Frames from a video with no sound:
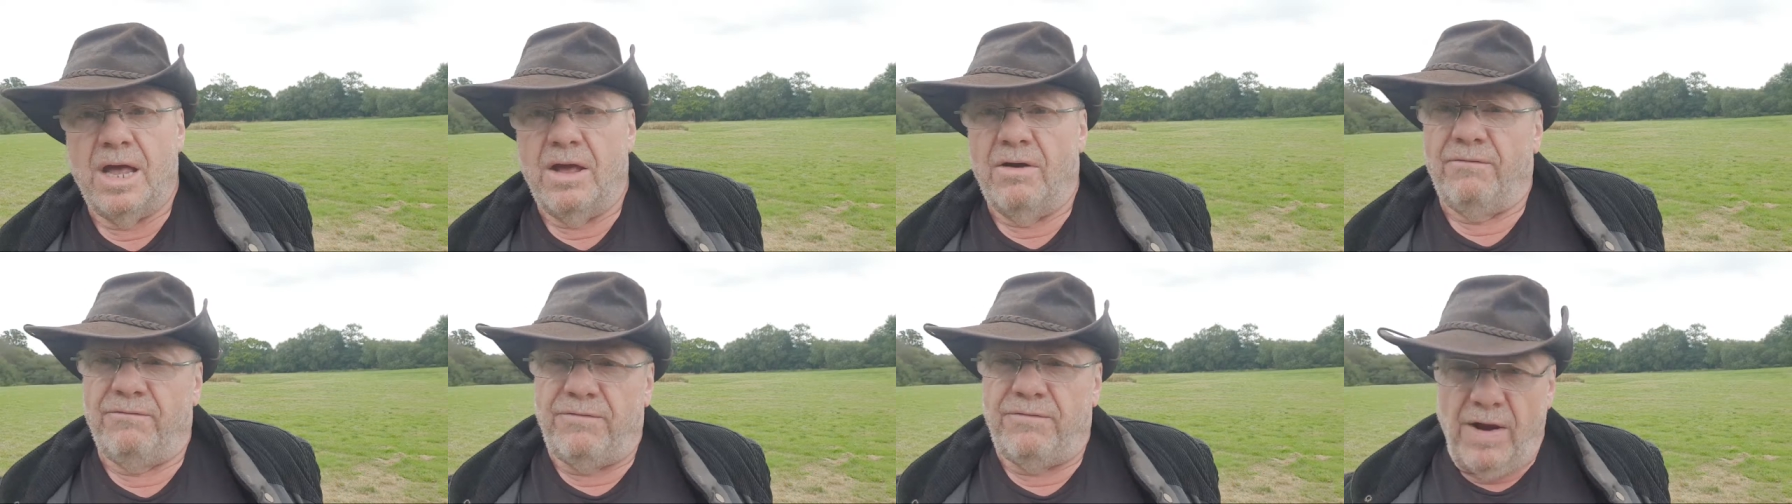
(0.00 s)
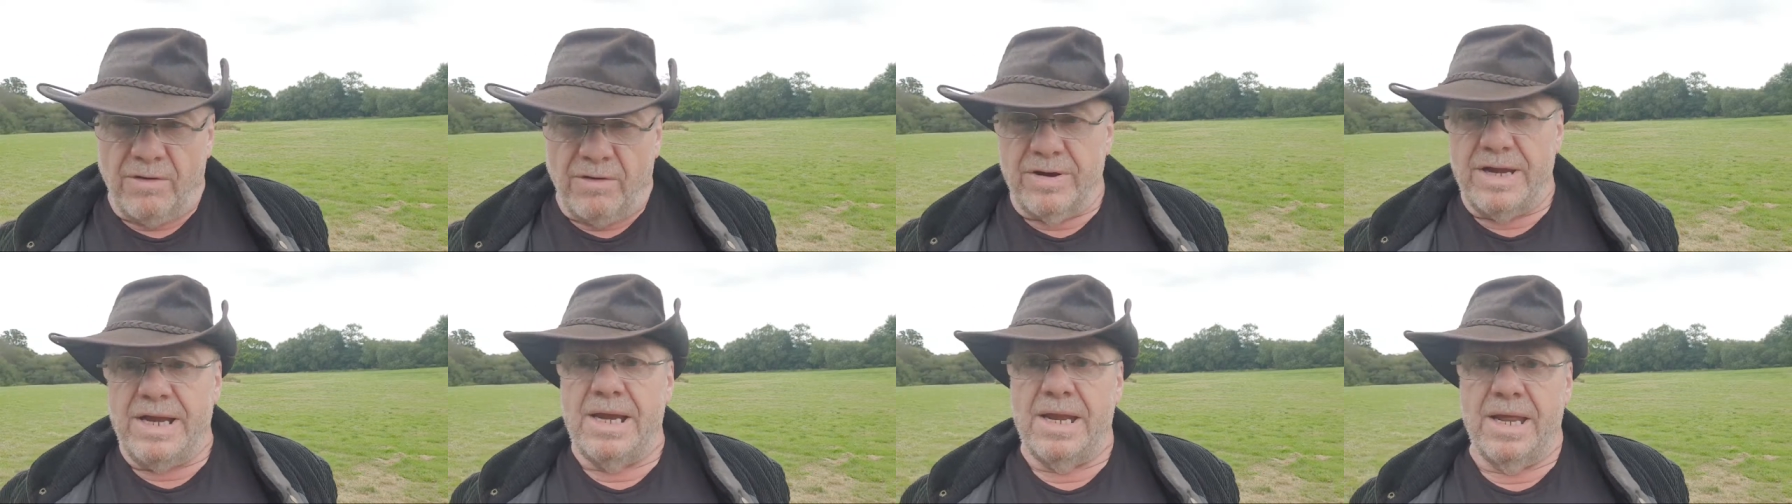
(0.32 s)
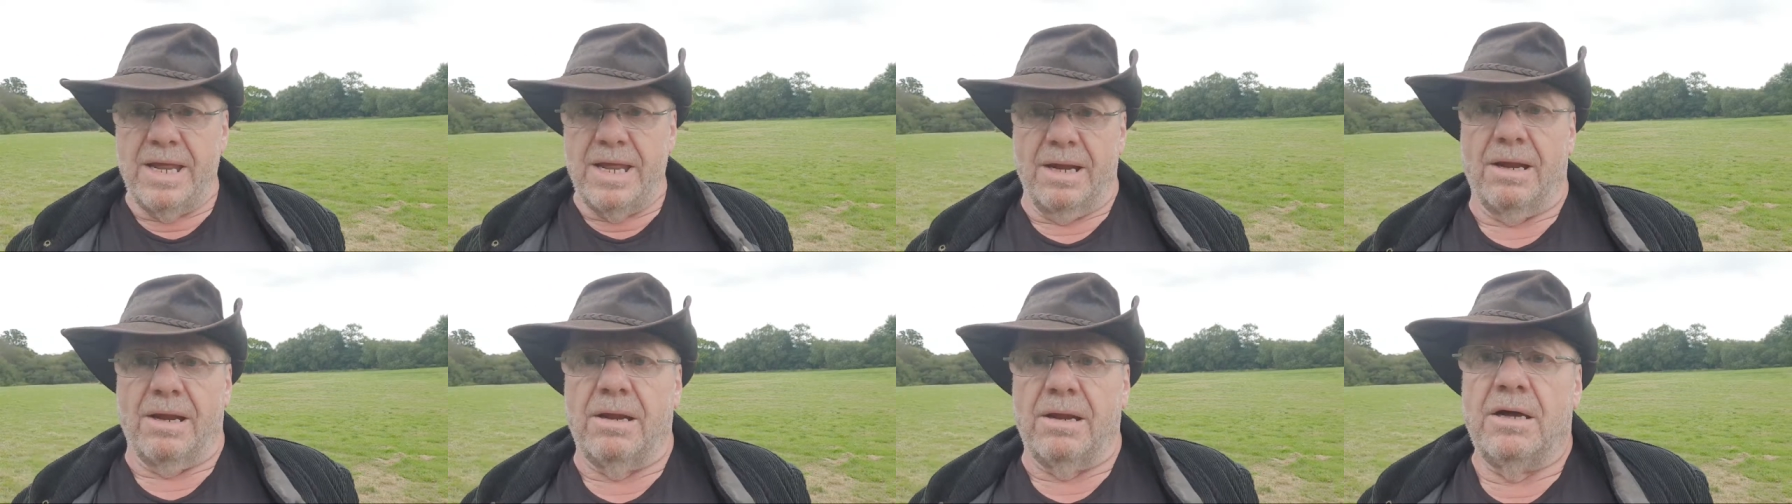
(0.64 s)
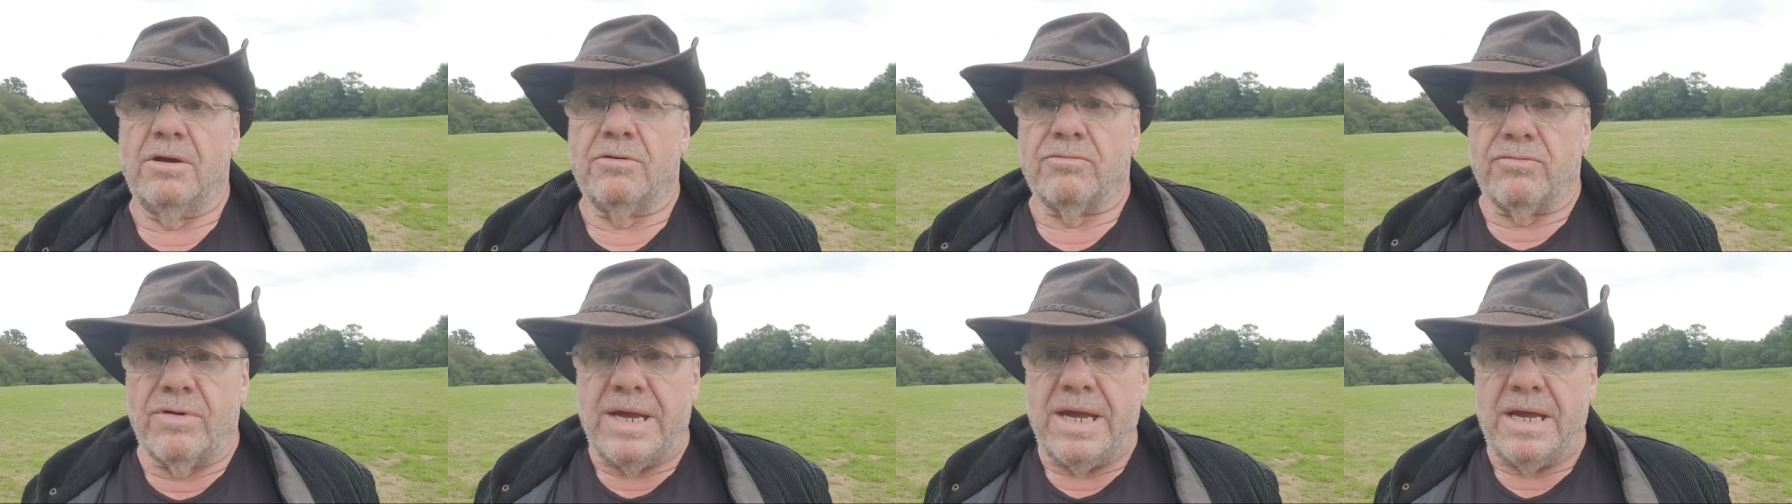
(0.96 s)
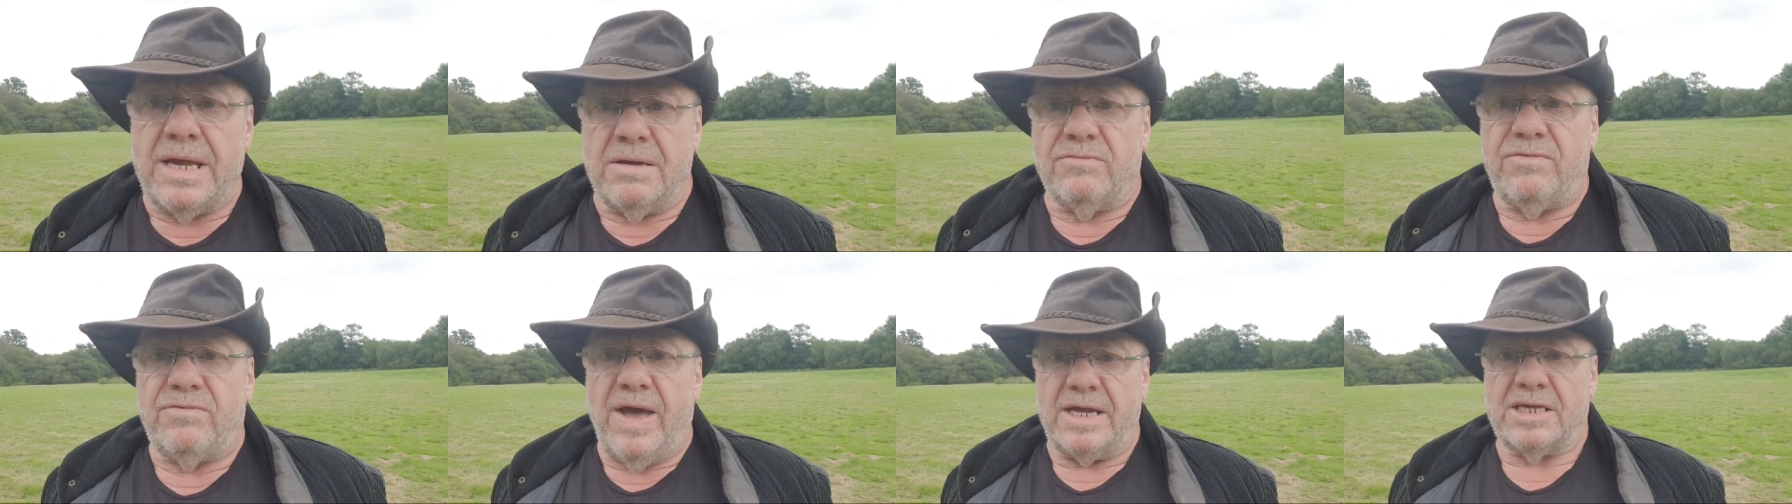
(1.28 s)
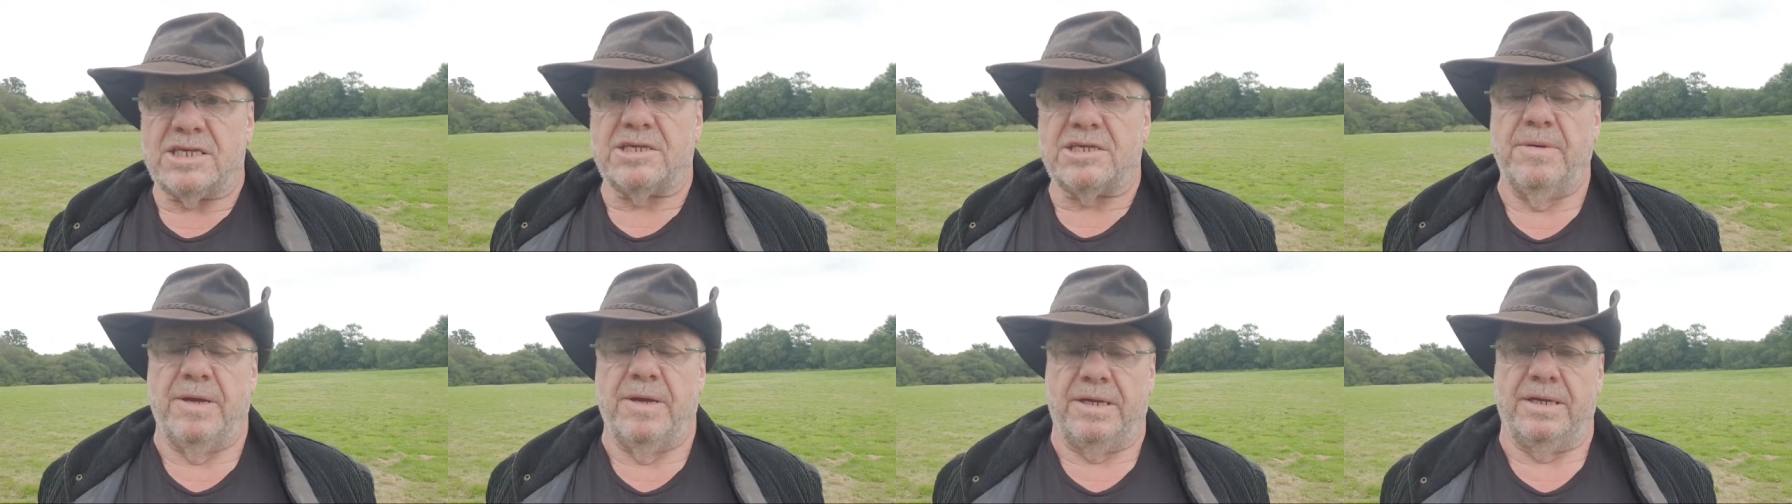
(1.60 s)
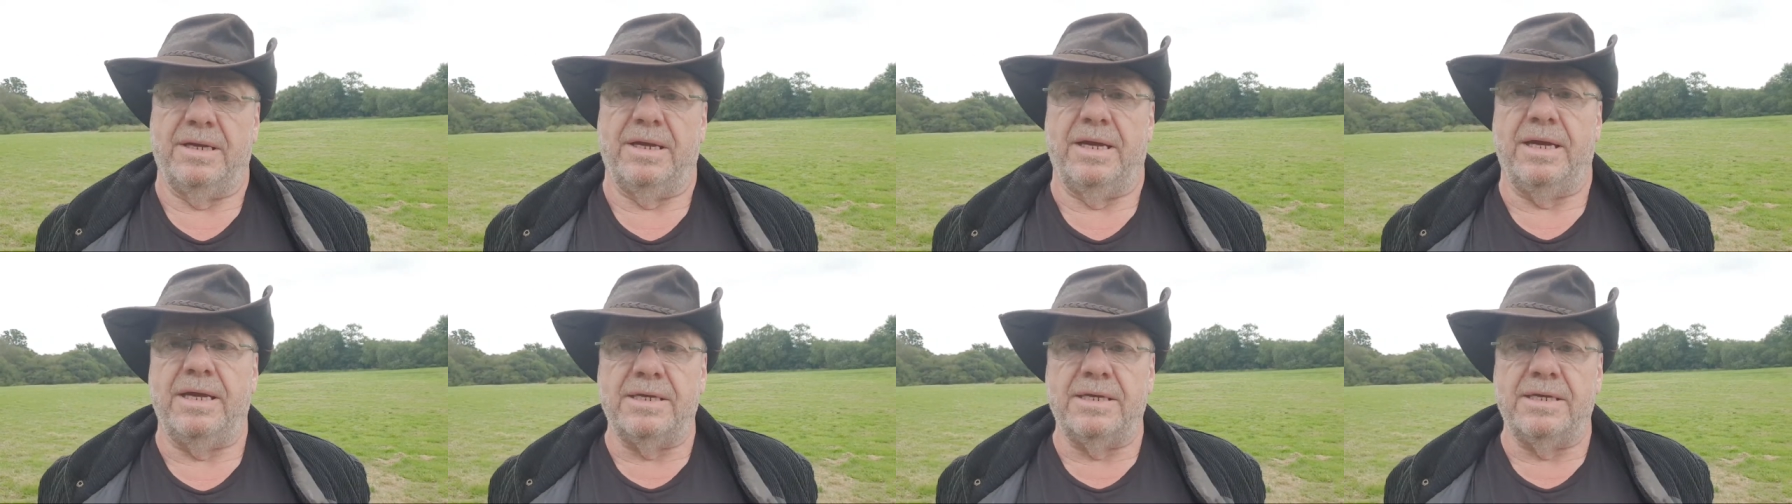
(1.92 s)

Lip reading: very little reinvestment